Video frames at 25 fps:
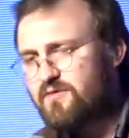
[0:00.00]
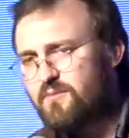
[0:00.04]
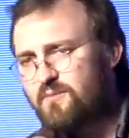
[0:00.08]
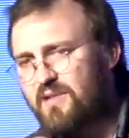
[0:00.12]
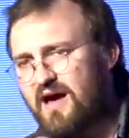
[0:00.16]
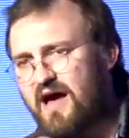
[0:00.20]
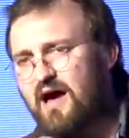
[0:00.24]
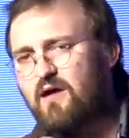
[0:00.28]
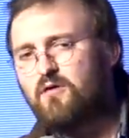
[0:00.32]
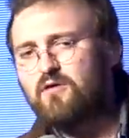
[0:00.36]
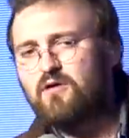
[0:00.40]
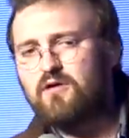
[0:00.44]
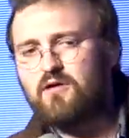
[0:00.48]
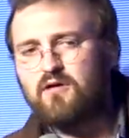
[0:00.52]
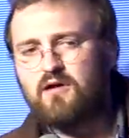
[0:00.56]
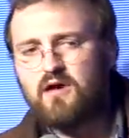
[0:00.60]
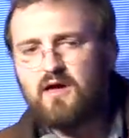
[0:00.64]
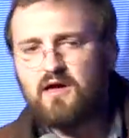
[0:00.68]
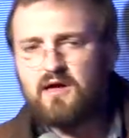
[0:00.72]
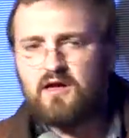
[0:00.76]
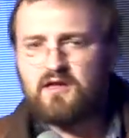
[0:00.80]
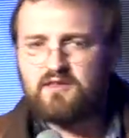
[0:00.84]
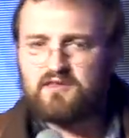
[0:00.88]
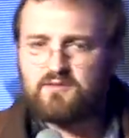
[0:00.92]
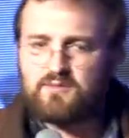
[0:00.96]
the power
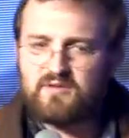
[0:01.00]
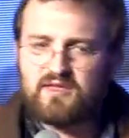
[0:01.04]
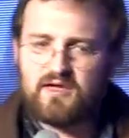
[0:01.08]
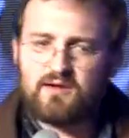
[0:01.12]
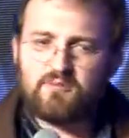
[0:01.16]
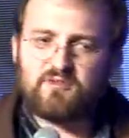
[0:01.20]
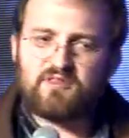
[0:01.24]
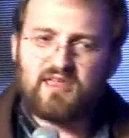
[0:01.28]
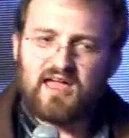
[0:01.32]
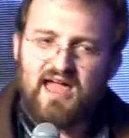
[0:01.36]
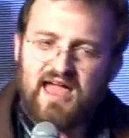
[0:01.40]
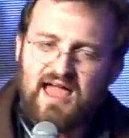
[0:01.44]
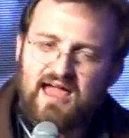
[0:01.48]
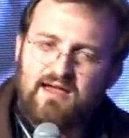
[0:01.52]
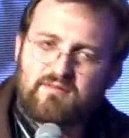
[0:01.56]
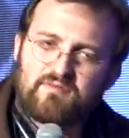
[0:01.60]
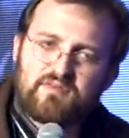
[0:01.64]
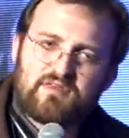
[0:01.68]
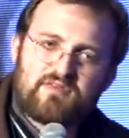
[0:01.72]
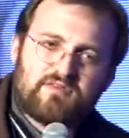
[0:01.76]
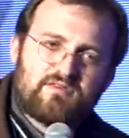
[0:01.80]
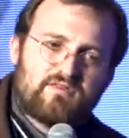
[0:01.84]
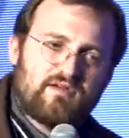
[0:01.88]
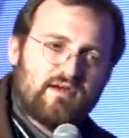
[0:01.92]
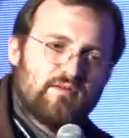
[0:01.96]
to be able to have
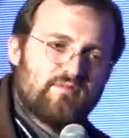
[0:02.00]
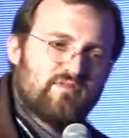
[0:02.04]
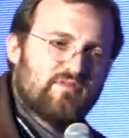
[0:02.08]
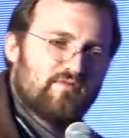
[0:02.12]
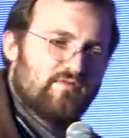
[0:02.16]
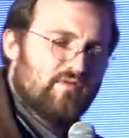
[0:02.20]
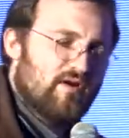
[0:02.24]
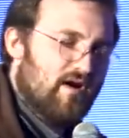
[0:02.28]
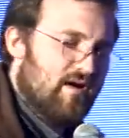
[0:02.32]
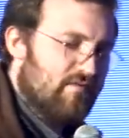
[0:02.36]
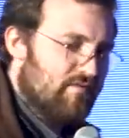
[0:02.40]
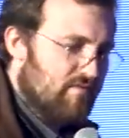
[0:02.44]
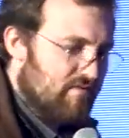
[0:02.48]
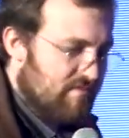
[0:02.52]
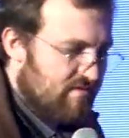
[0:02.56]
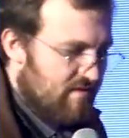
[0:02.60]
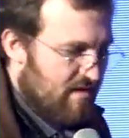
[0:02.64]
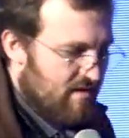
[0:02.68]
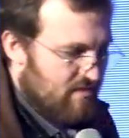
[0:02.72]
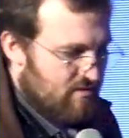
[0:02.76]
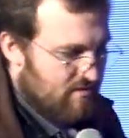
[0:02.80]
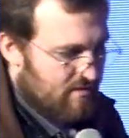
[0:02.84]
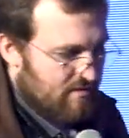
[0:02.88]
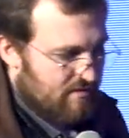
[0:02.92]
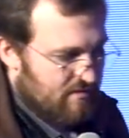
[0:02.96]
these types of
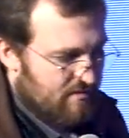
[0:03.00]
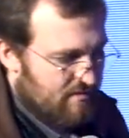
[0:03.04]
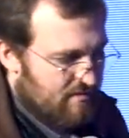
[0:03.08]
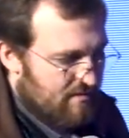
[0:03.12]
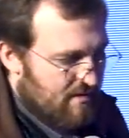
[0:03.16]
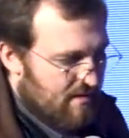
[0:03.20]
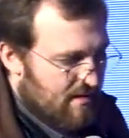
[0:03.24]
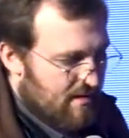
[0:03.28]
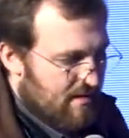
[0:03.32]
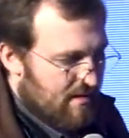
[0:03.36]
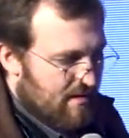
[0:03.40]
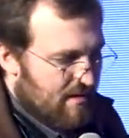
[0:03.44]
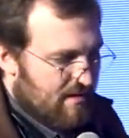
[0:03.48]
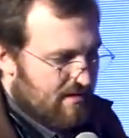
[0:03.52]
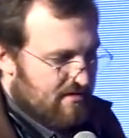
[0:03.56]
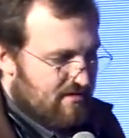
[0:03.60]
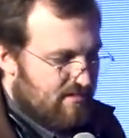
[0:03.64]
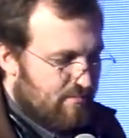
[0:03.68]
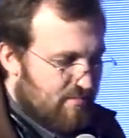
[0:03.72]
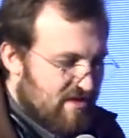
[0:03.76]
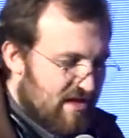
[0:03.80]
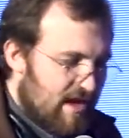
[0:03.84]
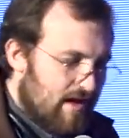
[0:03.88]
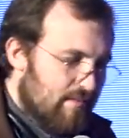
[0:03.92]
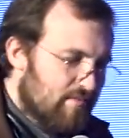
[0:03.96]
conversations,
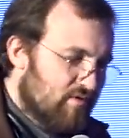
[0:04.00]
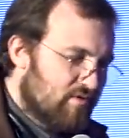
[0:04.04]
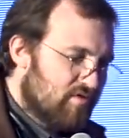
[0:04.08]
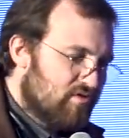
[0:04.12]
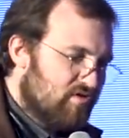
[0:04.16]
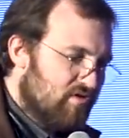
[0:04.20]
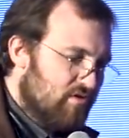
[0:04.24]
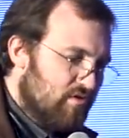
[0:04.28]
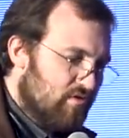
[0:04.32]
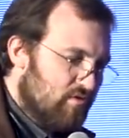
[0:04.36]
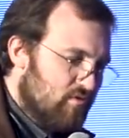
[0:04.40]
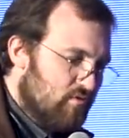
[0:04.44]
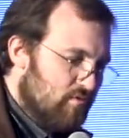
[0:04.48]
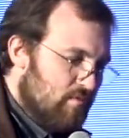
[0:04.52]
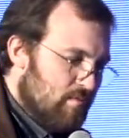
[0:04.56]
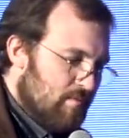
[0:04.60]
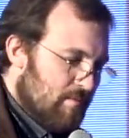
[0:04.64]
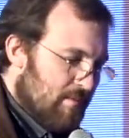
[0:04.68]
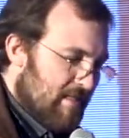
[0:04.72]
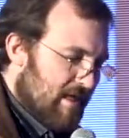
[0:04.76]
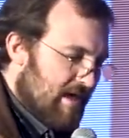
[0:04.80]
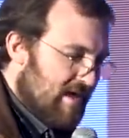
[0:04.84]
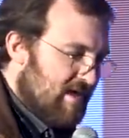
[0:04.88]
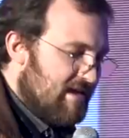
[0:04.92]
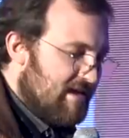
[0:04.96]
to be able to
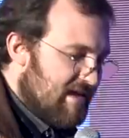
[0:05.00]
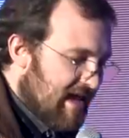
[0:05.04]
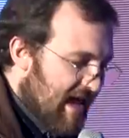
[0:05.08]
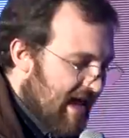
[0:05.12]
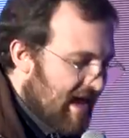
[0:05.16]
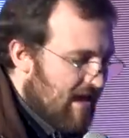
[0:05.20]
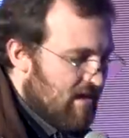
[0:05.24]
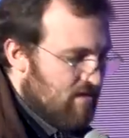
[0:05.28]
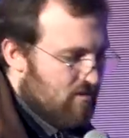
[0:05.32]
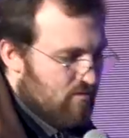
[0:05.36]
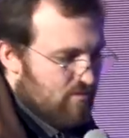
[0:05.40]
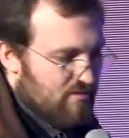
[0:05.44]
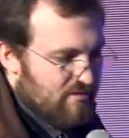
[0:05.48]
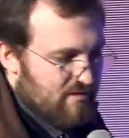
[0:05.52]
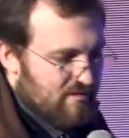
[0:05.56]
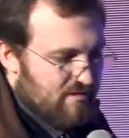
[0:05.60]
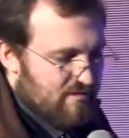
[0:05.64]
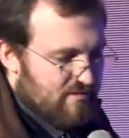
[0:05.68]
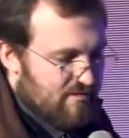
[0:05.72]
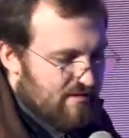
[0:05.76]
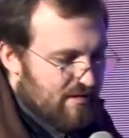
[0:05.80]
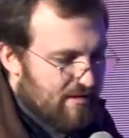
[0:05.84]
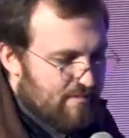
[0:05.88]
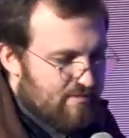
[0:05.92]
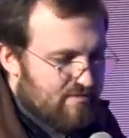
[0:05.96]
engage with
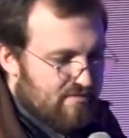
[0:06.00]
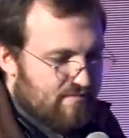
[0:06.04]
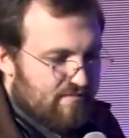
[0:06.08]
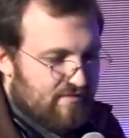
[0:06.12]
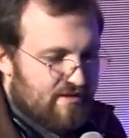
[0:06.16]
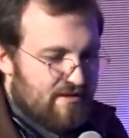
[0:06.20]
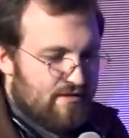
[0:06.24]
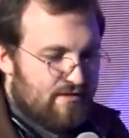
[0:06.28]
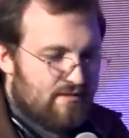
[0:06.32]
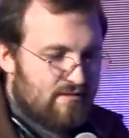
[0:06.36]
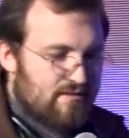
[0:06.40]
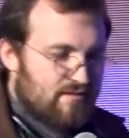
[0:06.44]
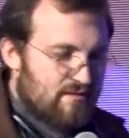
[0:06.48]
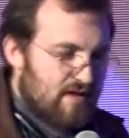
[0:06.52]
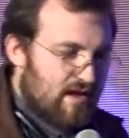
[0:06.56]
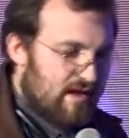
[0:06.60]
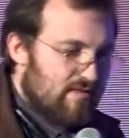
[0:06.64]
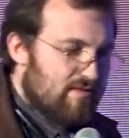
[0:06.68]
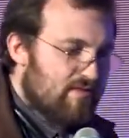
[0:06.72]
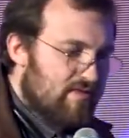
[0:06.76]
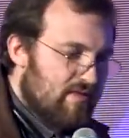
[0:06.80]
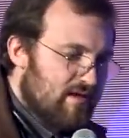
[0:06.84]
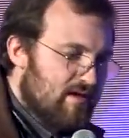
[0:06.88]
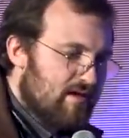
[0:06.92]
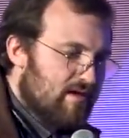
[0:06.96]
these types of leaders
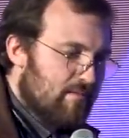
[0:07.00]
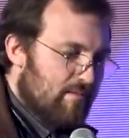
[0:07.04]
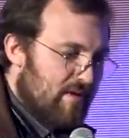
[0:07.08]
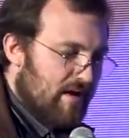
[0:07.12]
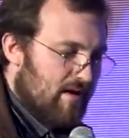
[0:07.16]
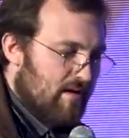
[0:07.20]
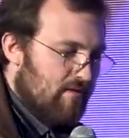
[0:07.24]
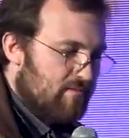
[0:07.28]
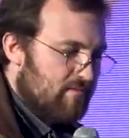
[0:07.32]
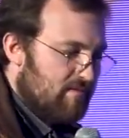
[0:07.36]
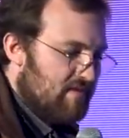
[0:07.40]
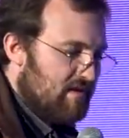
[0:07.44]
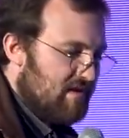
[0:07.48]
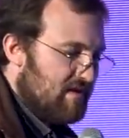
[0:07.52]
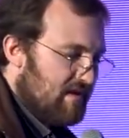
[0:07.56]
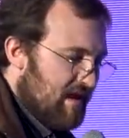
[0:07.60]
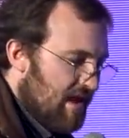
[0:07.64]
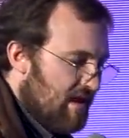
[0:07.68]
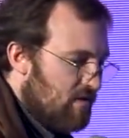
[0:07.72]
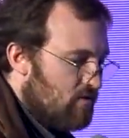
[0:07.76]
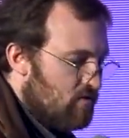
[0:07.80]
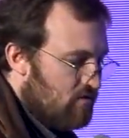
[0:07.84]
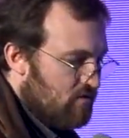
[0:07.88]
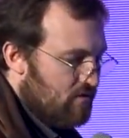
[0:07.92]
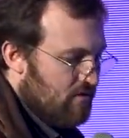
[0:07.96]
and think about the
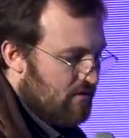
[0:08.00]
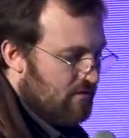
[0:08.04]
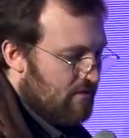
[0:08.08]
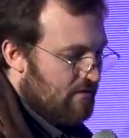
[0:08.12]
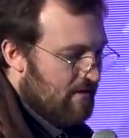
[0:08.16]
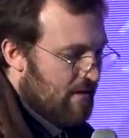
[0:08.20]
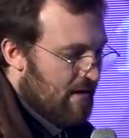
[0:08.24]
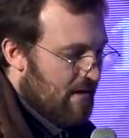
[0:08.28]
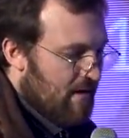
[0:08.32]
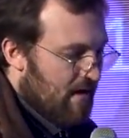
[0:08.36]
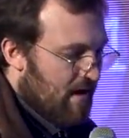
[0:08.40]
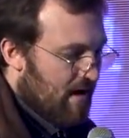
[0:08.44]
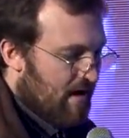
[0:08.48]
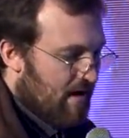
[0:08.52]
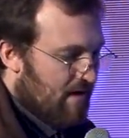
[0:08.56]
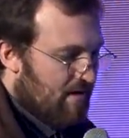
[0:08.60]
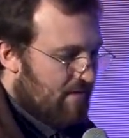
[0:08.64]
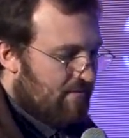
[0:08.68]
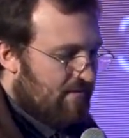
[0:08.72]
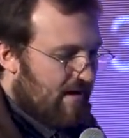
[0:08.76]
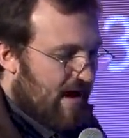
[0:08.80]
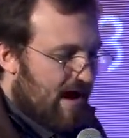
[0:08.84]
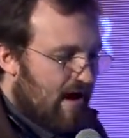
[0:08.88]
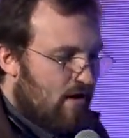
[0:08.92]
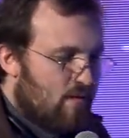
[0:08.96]
nature
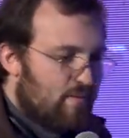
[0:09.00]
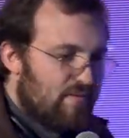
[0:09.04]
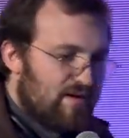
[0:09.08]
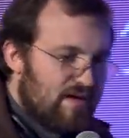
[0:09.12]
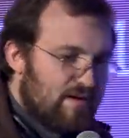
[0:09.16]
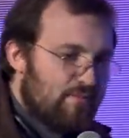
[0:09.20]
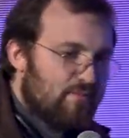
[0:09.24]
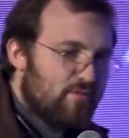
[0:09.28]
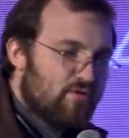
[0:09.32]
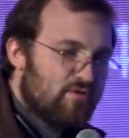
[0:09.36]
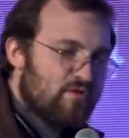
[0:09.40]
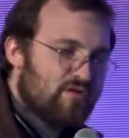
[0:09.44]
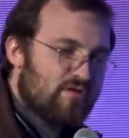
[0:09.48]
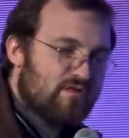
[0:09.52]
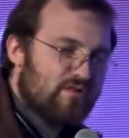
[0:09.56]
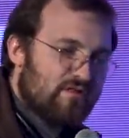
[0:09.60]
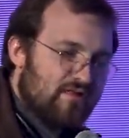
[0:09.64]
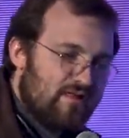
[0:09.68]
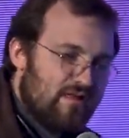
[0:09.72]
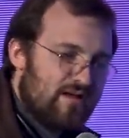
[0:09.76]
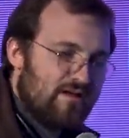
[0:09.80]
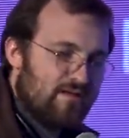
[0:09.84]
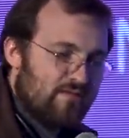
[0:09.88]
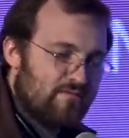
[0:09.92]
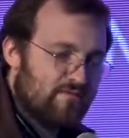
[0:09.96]
of how people should
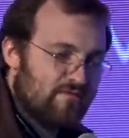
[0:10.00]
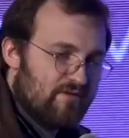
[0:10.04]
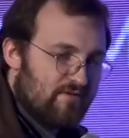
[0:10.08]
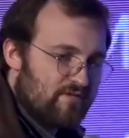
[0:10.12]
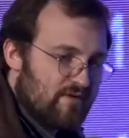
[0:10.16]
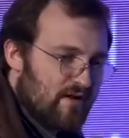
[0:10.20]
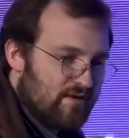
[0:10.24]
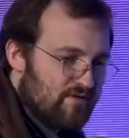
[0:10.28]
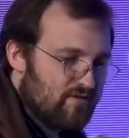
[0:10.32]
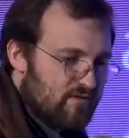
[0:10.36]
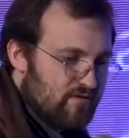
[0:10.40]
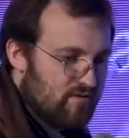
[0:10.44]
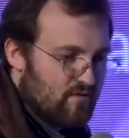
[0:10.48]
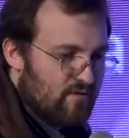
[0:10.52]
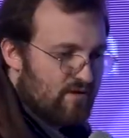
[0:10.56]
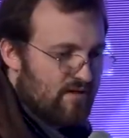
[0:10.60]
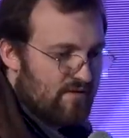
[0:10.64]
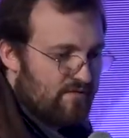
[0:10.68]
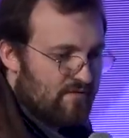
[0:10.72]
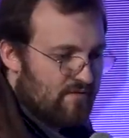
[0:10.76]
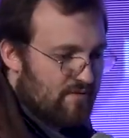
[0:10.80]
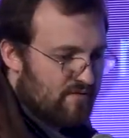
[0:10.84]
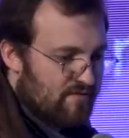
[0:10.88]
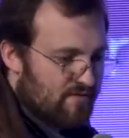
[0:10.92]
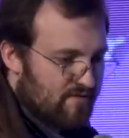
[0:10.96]
live throughout the
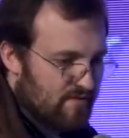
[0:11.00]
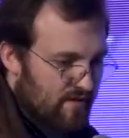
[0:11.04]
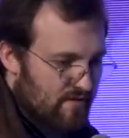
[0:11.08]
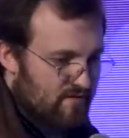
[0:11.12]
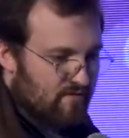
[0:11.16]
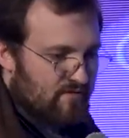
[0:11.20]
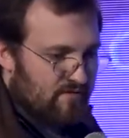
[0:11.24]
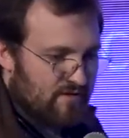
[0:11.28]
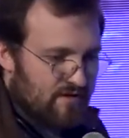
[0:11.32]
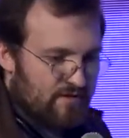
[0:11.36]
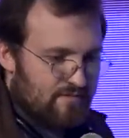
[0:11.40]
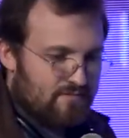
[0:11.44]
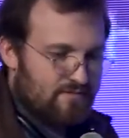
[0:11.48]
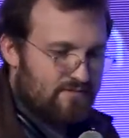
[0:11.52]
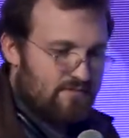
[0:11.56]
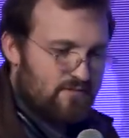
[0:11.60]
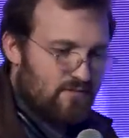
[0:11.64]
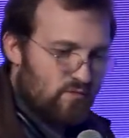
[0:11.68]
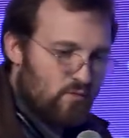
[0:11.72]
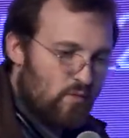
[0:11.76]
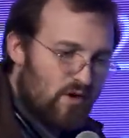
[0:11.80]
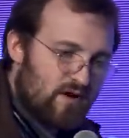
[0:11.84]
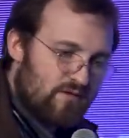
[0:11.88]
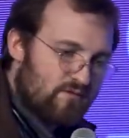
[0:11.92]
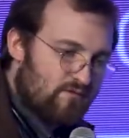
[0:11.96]
21st century.
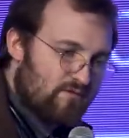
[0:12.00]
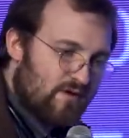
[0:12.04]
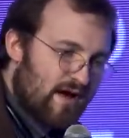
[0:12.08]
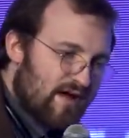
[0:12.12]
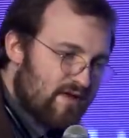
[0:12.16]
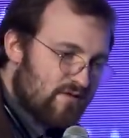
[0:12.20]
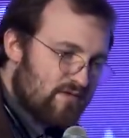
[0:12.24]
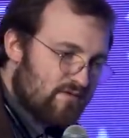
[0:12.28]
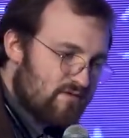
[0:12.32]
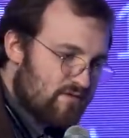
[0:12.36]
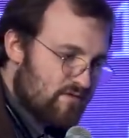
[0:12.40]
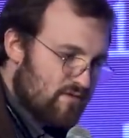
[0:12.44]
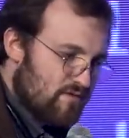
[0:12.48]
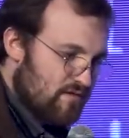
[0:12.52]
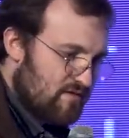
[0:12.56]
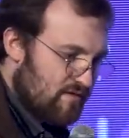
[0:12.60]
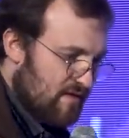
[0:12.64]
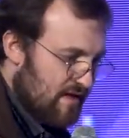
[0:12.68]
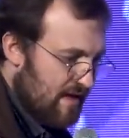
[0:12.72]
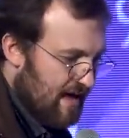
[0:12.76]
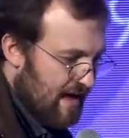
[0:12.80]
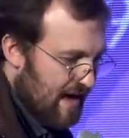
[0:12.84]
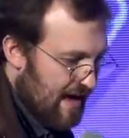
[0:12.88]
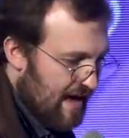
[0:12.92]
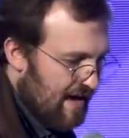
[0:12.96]
What rights should
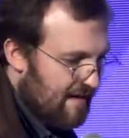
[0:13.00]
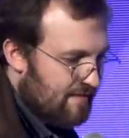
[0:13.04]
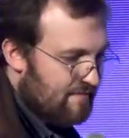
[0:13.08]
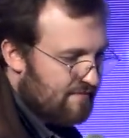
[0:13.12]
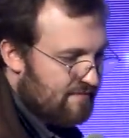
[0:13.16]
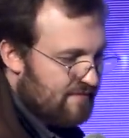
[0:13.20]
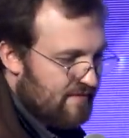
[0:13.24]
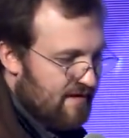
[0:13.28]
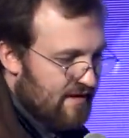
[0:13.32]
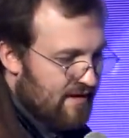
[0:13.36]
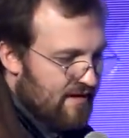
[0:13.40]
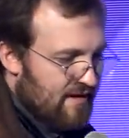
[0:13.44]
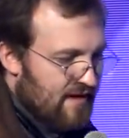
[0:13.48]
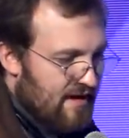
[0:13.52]
they have?